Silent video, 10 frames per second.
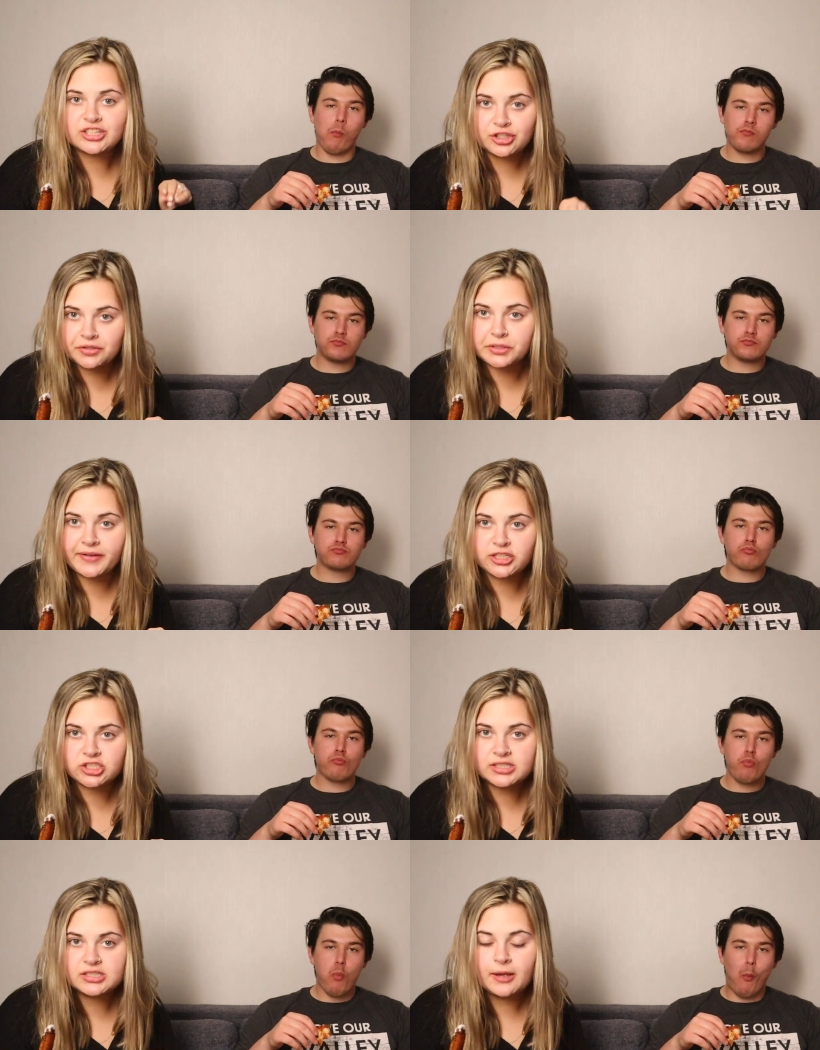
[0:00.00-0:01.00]
Speaker 1: the grilled
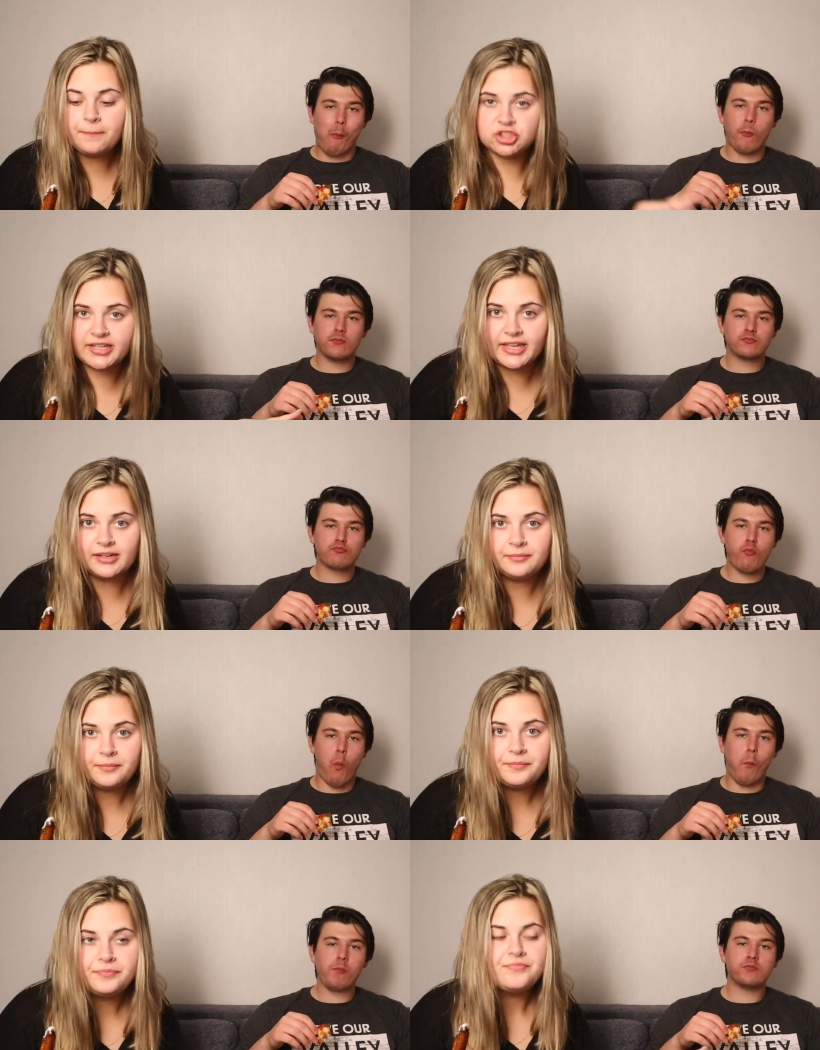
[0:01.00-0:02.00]
veggies, chicken,
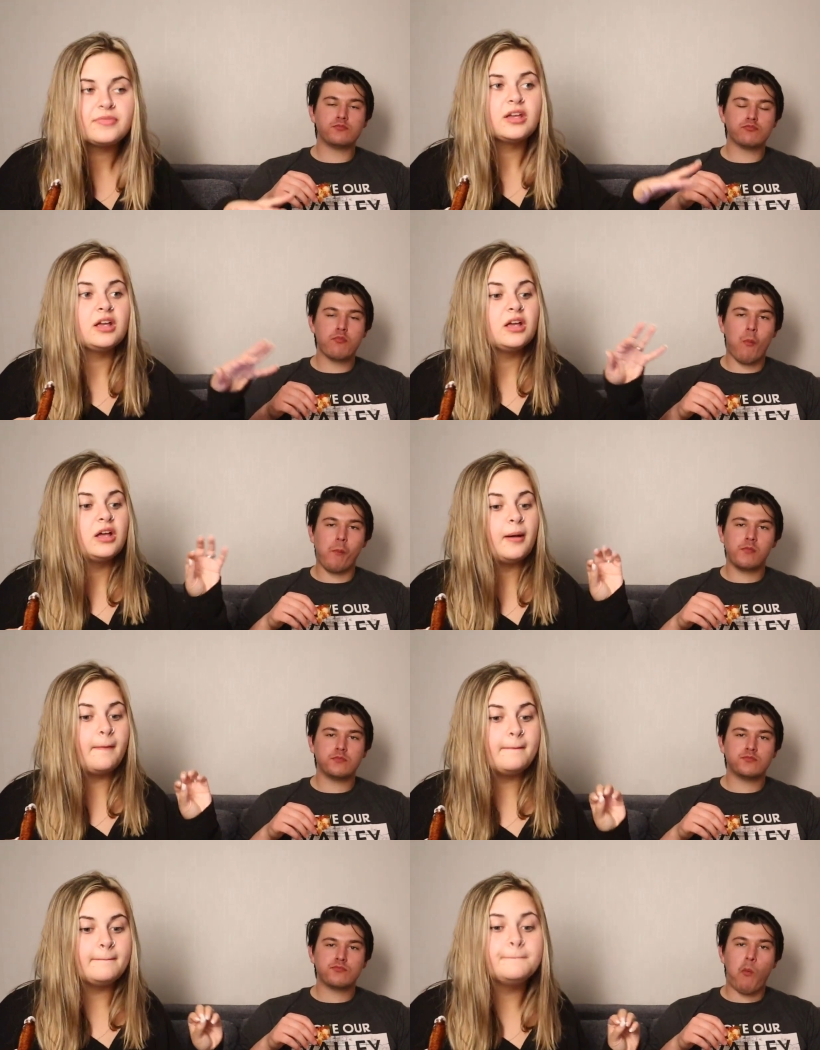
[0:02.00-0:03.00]

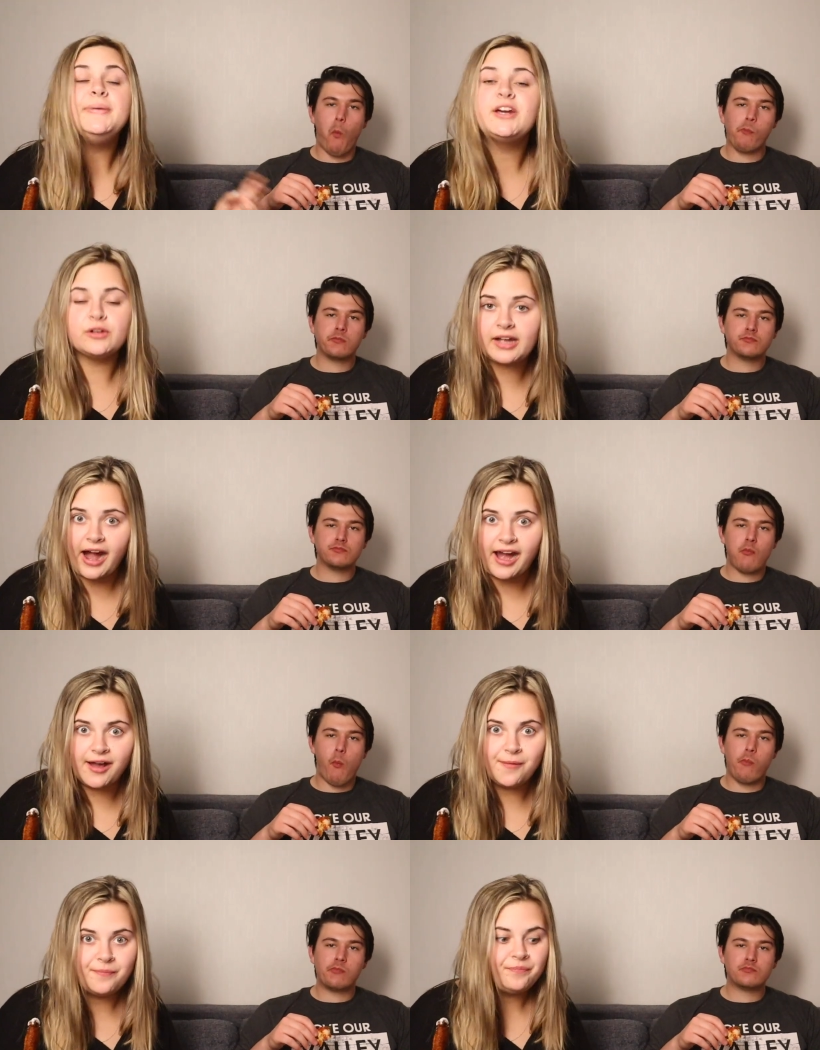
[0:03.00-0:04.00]
pico de
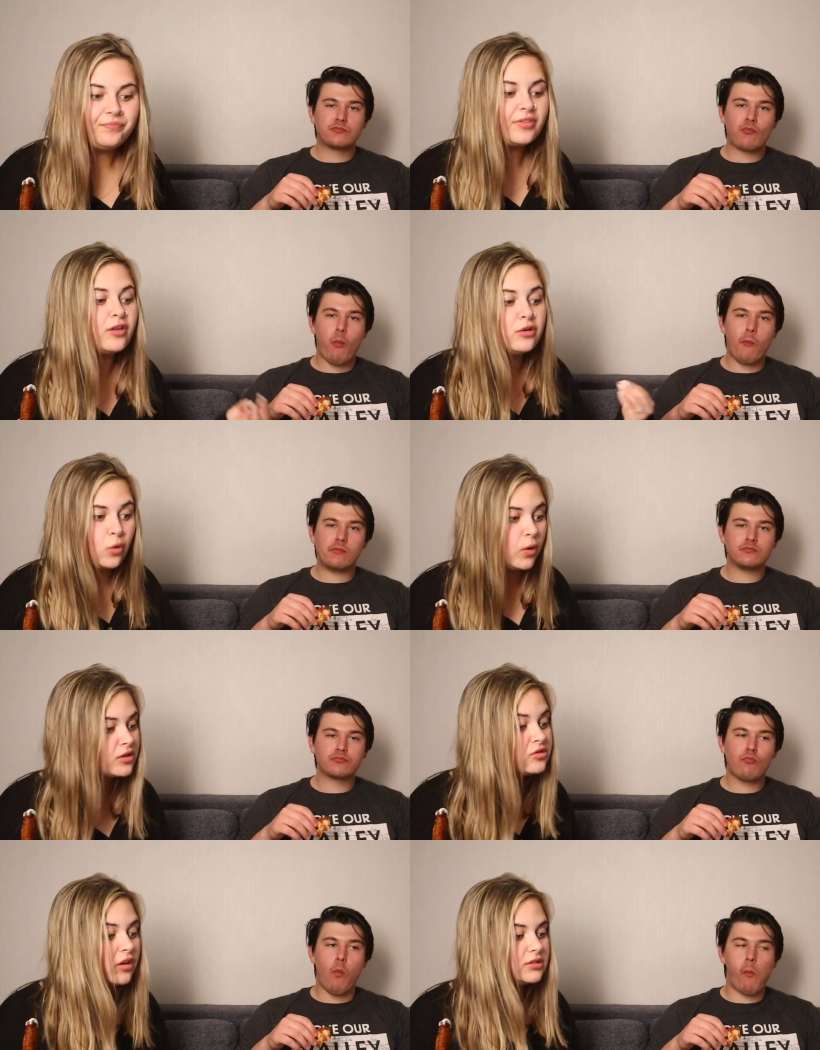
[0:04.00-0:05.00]
gallo,
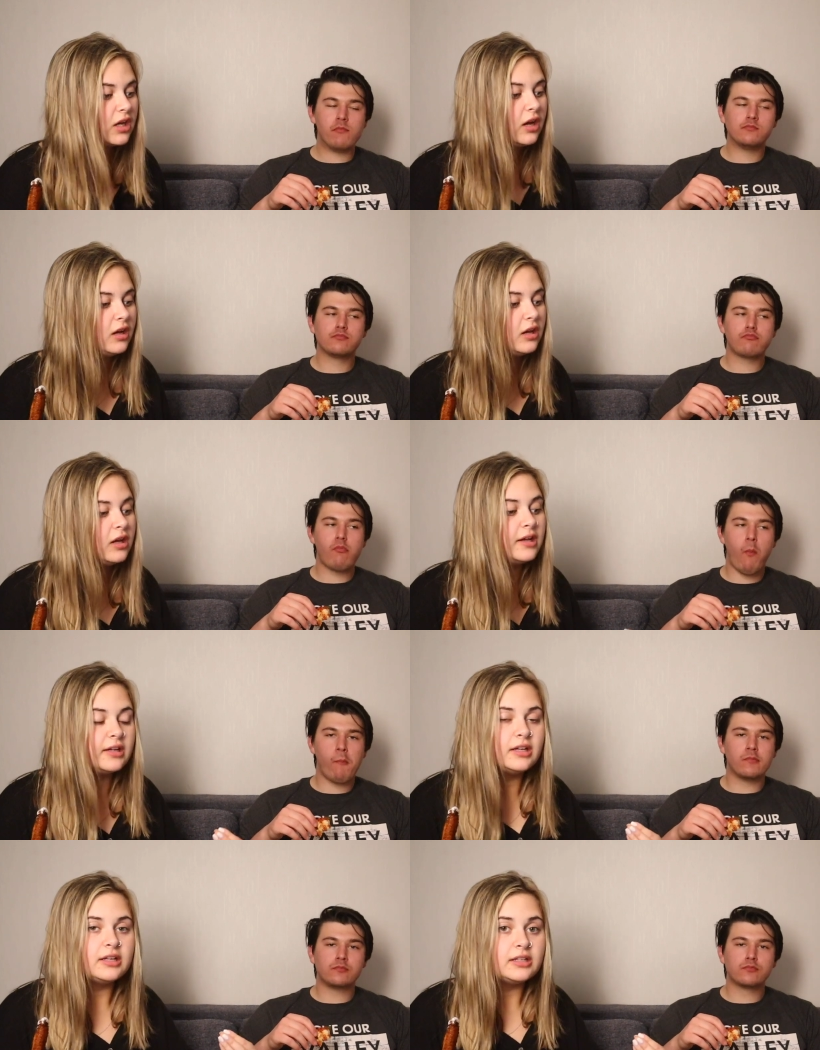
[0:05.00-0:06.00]
corn salsa,
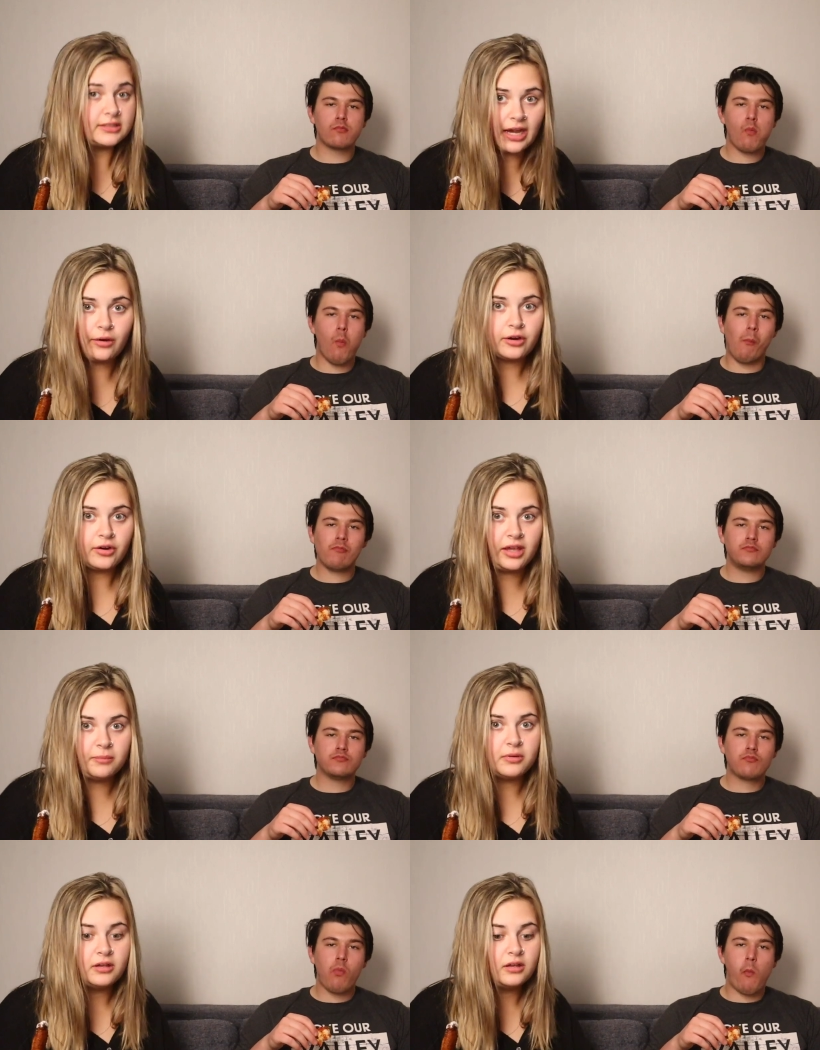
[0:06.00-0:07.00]
sour
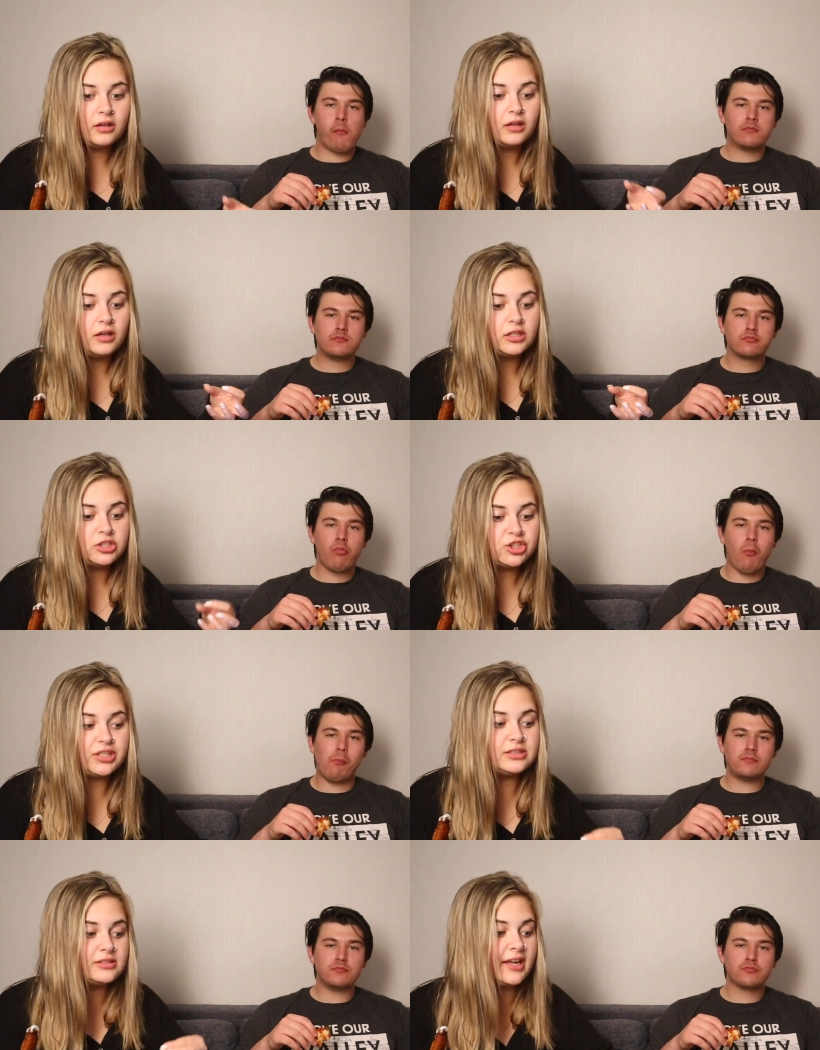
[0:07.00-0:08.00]
cream,
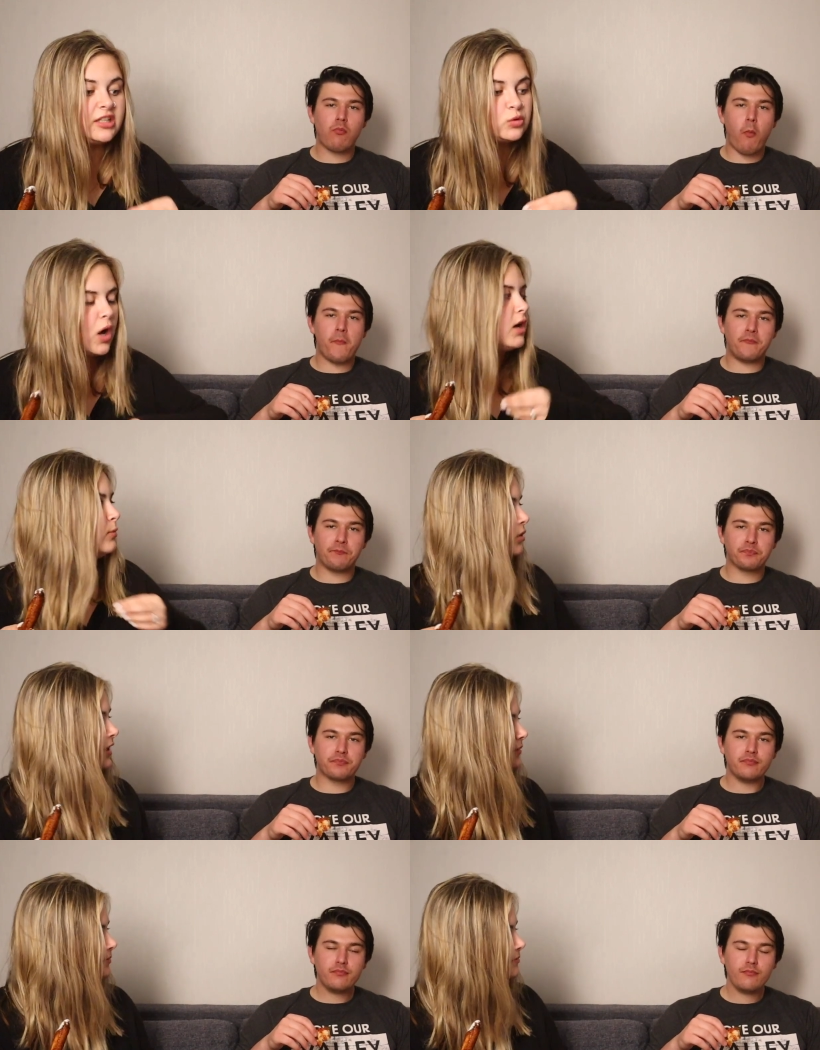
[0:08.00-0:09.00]
cheese, lettuce, guacamole.